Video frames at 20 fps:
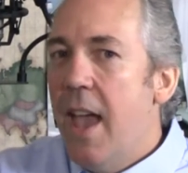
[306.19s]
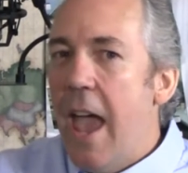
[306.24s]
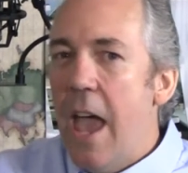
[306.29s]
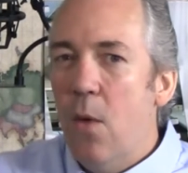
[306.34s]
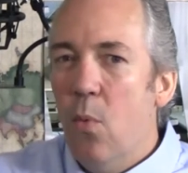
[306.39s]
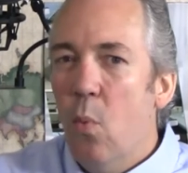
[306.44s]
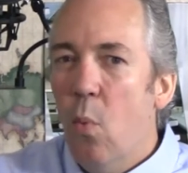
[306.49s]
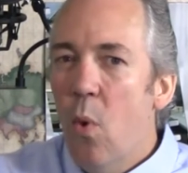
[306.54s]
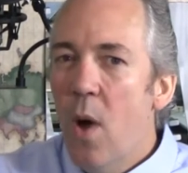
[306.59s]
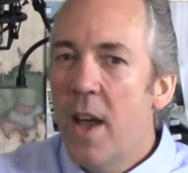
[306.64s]

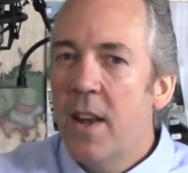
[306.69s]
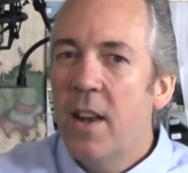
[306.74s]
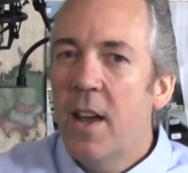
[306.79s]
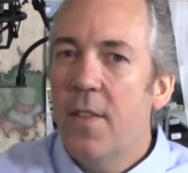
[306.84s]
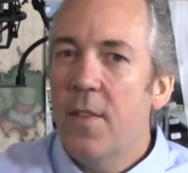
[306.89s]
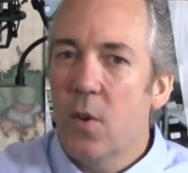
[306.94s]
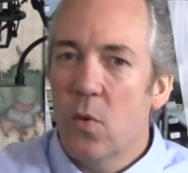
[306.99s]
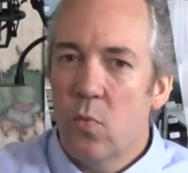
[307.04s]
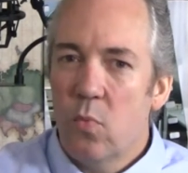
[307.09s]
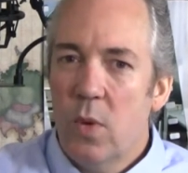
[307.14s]
And one
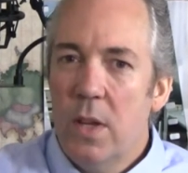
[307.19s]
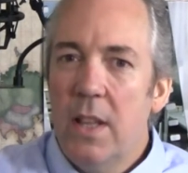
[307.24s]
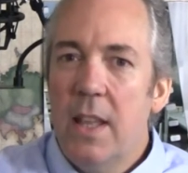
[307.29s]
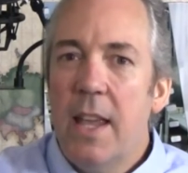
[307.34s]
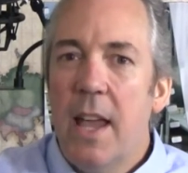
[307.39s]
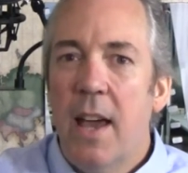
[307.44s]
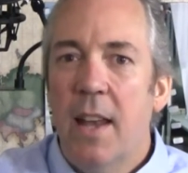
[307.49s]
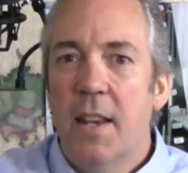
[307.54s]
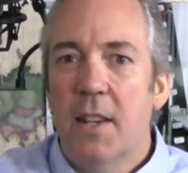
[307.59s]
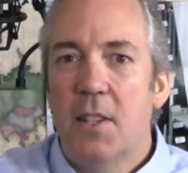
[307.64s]
other
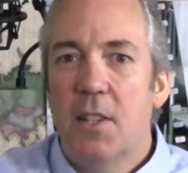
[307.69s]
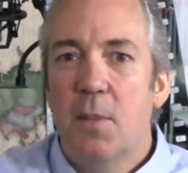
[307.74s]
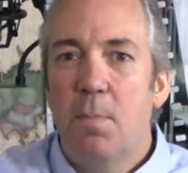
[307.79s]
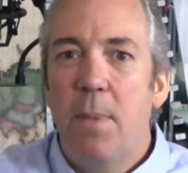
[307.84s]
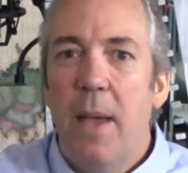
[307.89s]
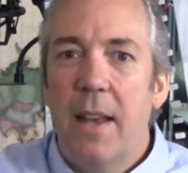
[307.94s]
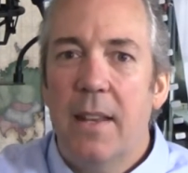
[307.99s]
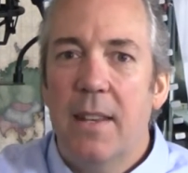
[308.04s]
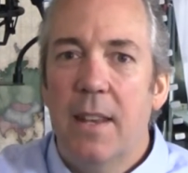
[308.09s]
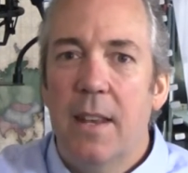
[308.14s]
really
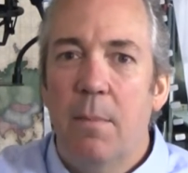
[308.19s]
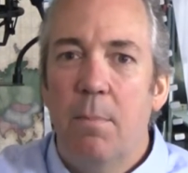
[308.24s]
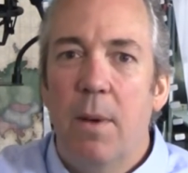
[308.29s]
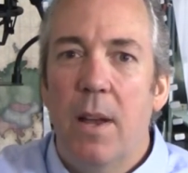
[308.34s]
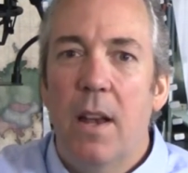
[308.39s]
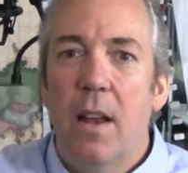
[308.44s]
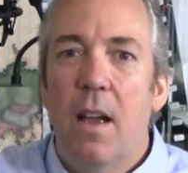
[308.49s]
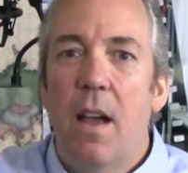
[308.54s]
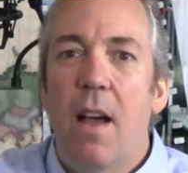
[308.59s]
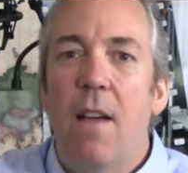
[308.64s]
unexpected
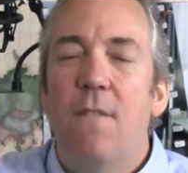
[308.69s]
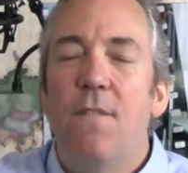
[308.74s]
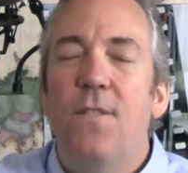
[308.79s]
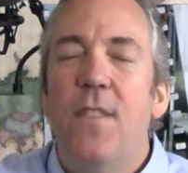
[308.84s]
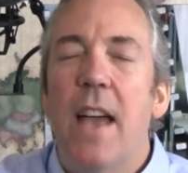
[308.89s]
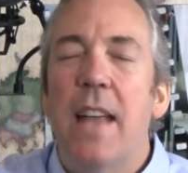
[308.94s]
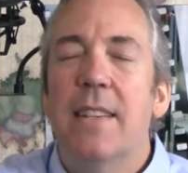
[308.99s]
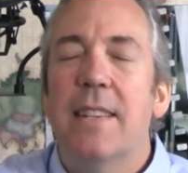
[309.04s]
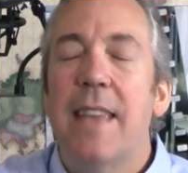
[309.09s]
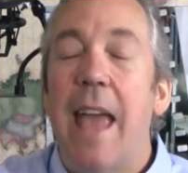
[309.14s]
but
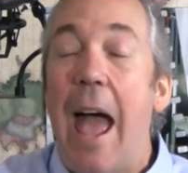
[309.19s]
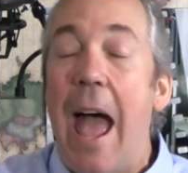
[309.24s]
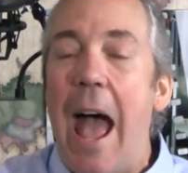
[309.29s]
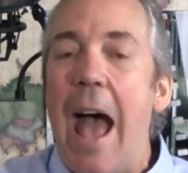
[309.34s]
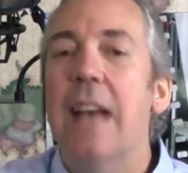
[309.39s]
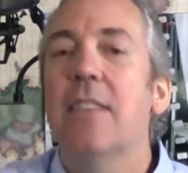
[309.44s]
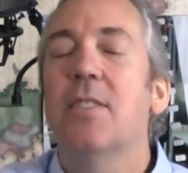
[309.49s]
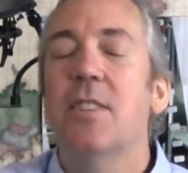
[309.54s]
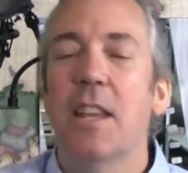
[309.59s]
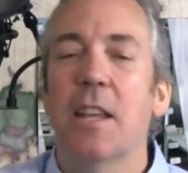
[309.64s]

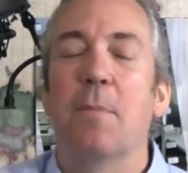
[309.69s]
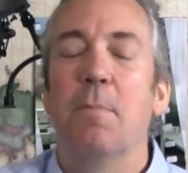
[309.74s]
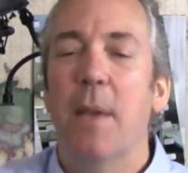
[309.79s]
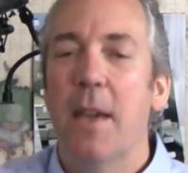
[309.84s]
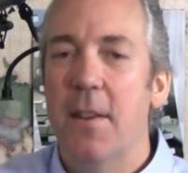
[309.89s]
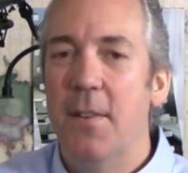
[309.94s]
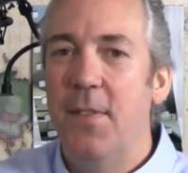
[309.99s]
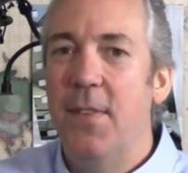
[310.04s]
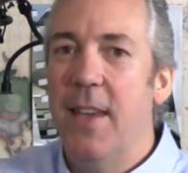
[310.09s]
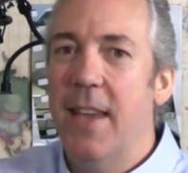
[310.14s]
fantastic
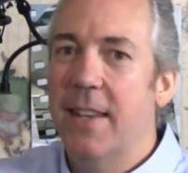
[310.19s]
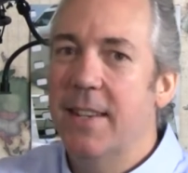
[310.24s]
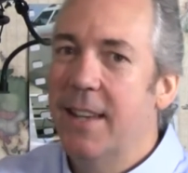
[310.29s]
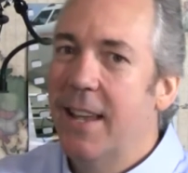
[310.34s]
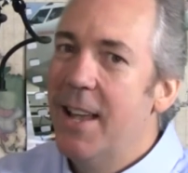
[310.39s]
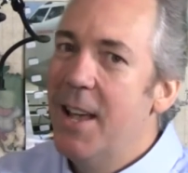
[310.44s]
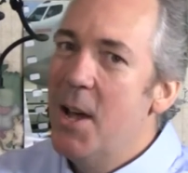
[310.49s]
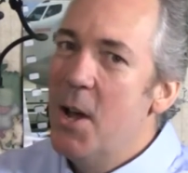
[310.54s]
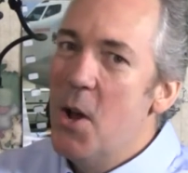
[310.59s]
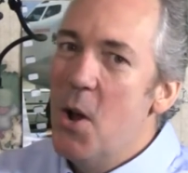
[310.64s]
benefit
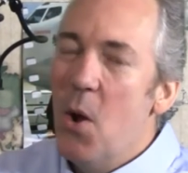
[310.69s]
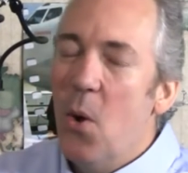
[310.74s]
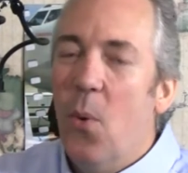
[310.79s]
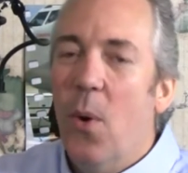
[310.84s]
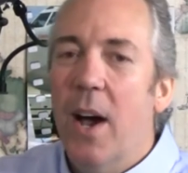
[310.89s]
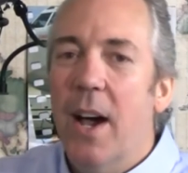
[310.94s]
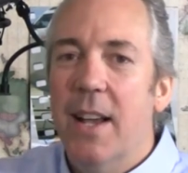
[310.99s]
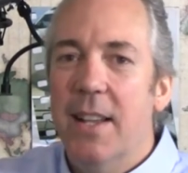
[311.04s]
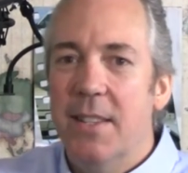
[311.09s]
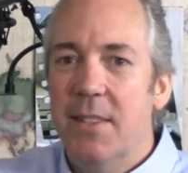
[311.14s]

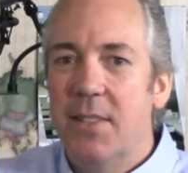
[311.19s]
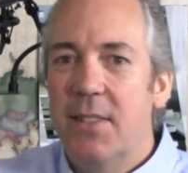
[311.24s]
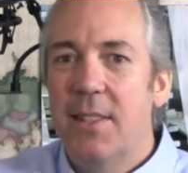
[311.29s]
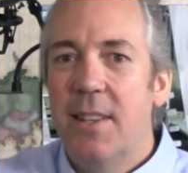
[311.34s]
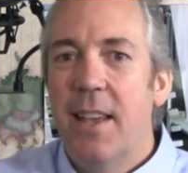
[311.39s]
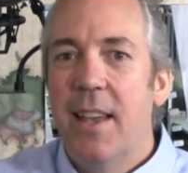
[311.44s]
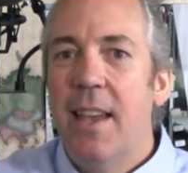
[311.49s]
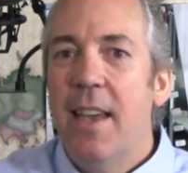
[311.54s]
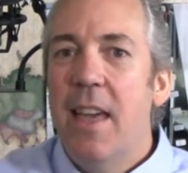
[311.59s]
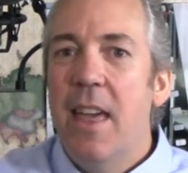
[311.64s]
was
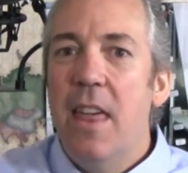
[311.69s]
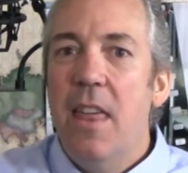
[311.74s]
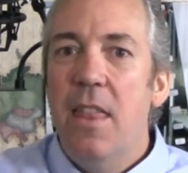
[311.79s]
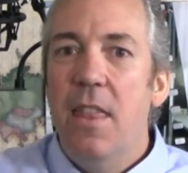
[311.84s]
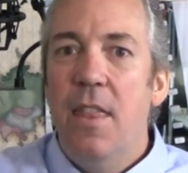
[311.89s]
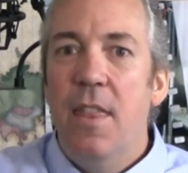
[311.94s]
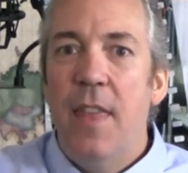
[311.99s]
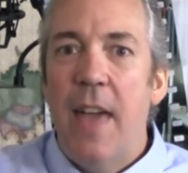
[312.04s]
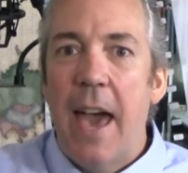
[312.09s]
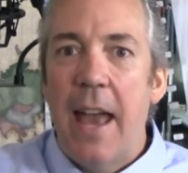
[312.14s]

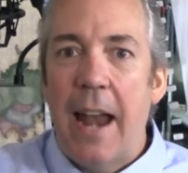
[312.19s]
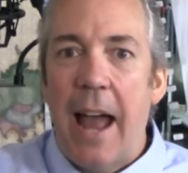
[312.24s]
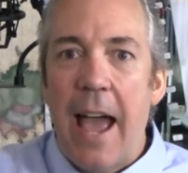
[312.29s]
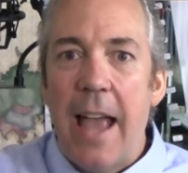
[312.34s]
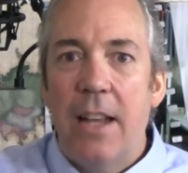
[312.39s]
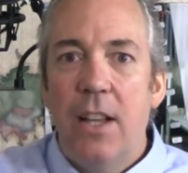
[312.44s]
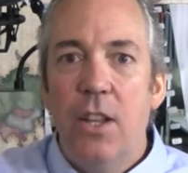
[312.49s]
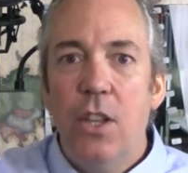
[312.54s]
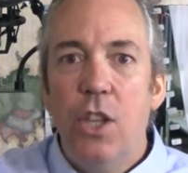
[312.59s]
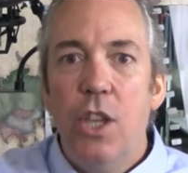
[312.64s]
that
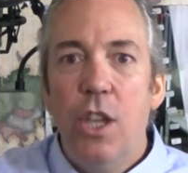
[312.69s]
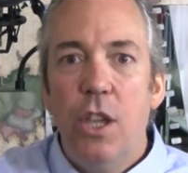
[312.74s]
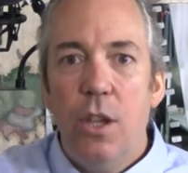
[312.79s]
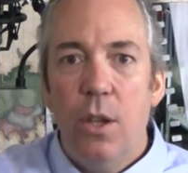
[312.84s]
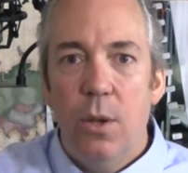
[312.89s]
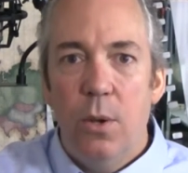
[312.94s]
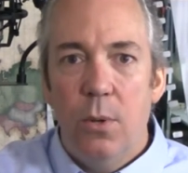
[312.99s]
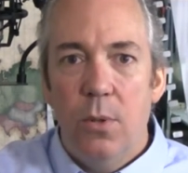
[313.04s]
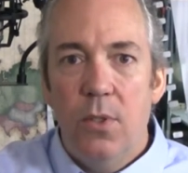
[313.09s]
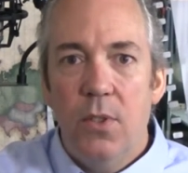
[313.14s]
I could
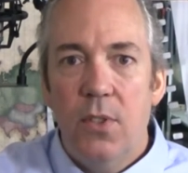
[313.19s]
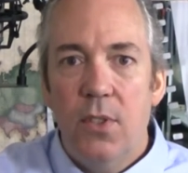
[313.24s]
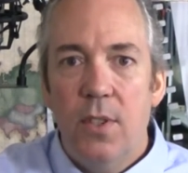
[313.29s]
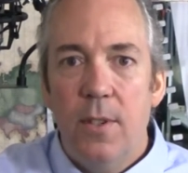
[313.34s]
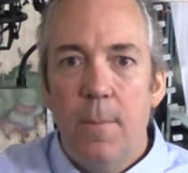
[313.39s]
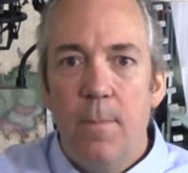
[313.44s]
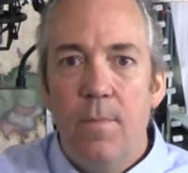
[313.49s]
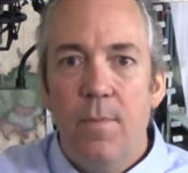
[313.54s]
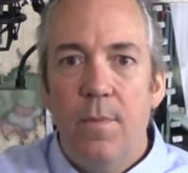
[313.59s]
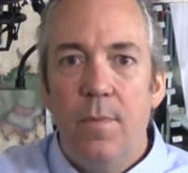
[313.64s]

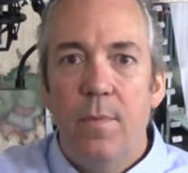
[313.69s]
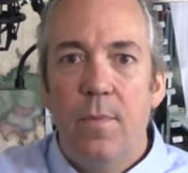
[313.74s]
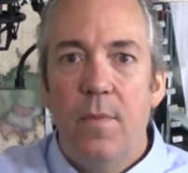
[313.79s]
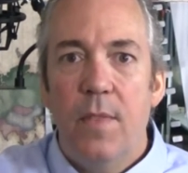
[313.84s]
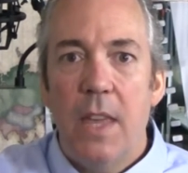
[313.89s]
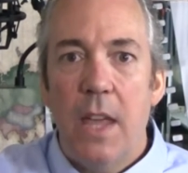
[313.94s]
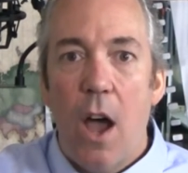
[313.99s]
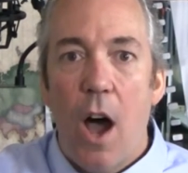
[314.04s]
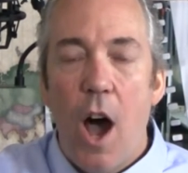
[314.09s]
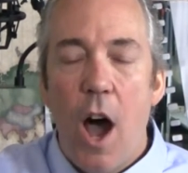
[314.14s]
use
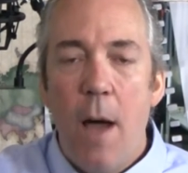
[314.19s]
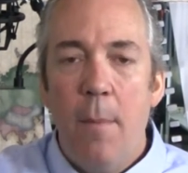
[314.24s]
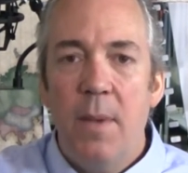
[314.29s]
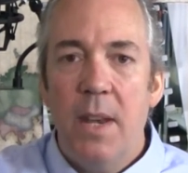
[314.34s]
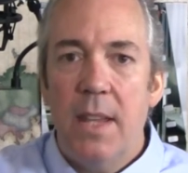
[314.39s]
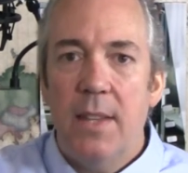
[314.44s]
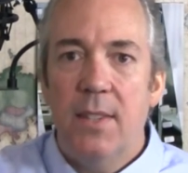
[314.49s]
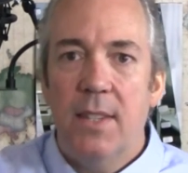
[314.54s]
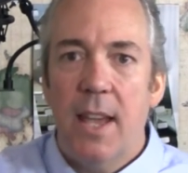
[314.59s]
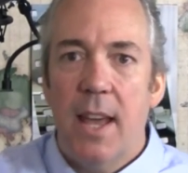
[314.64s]
the
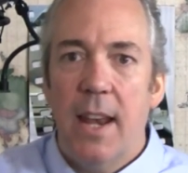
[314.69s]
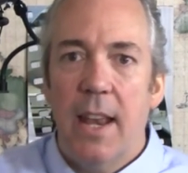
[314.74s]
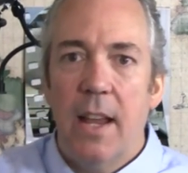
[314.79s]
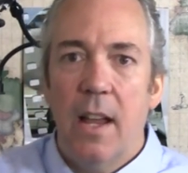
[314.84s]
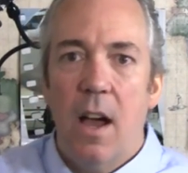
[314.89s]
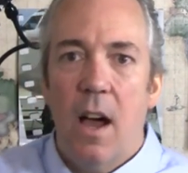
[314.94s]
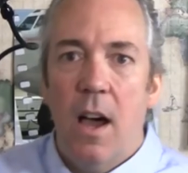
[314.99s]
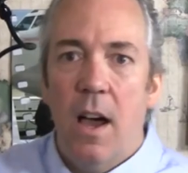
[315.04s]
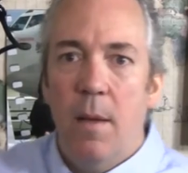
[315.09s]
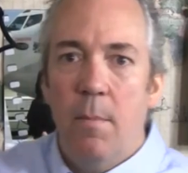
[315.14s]
Omni
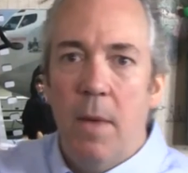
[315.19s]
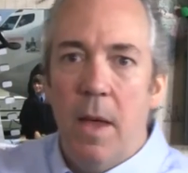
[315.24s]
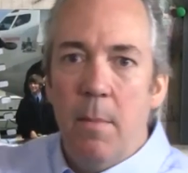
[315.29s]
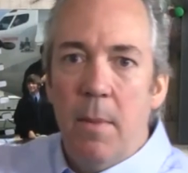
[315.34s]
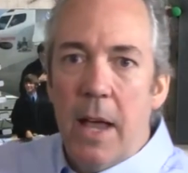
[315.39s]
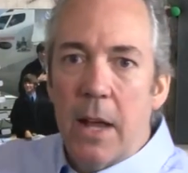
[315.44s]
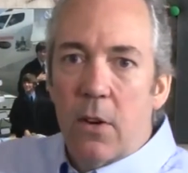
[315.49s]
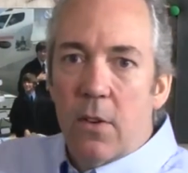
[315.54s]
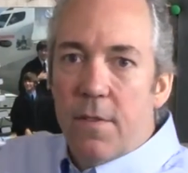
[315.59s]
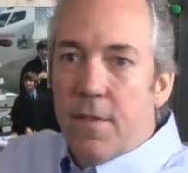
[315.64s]
setting on my
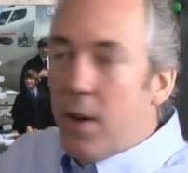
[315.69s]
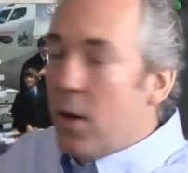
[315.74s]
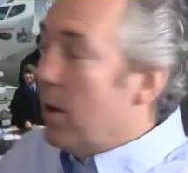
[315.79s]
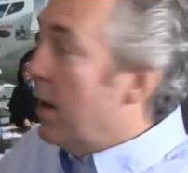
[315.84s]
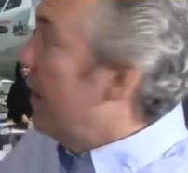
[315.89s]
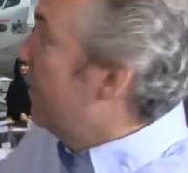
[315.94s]
microphone.